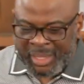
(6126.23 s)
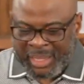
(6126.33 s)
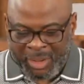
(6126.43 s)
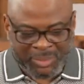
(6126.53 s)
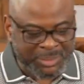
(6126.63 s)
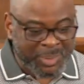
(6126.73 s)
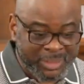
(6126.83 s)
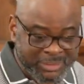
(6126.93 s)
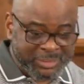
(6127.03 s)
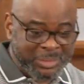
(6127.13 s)
I was
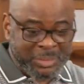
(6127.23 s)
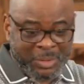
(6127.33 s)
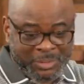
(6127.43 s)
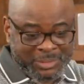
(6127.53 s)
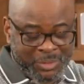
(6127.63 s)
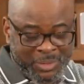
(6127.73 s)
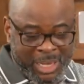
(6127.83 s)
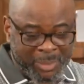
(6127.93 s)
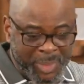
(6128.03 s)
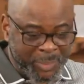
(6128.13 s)
about, all
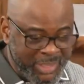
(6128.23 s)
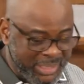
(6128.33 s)
our people in